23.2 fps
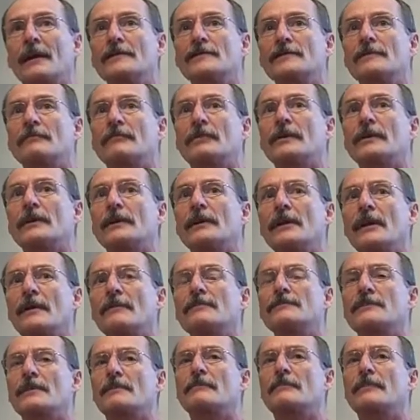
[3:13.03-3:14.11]
it's important to
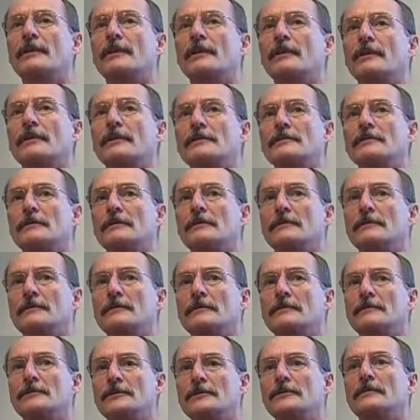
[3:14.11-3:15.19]
have something
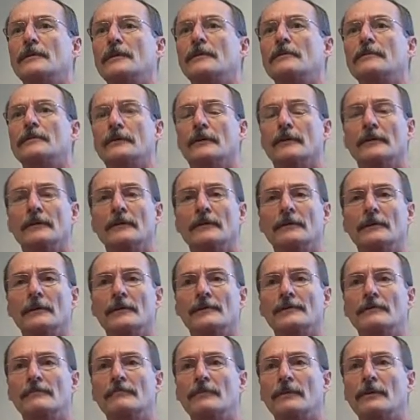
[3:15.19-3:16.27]
to chew over.
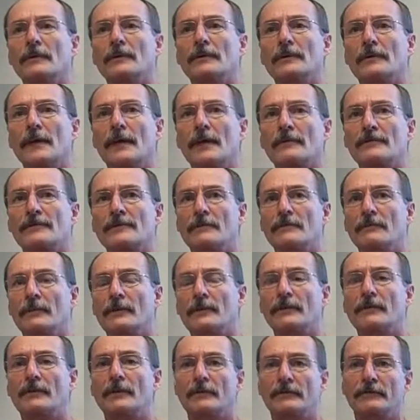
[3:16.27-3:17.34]
It's important to have
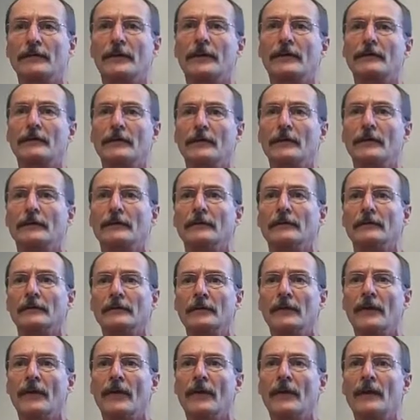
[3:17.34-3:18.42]
something to reflect on.
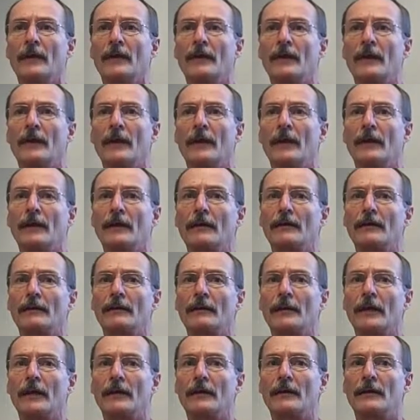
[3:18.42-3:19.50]

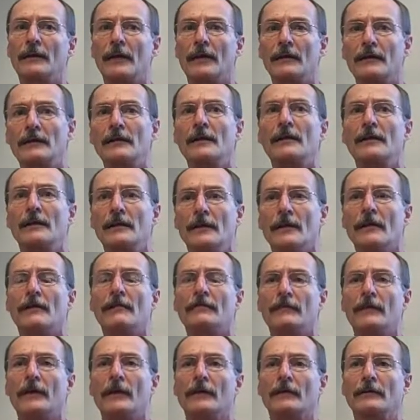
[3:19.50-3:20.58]
And you need the
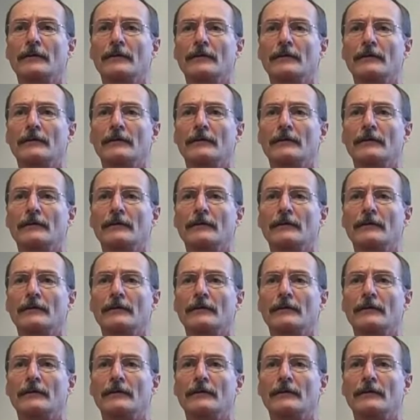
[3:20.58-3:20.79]
artifact.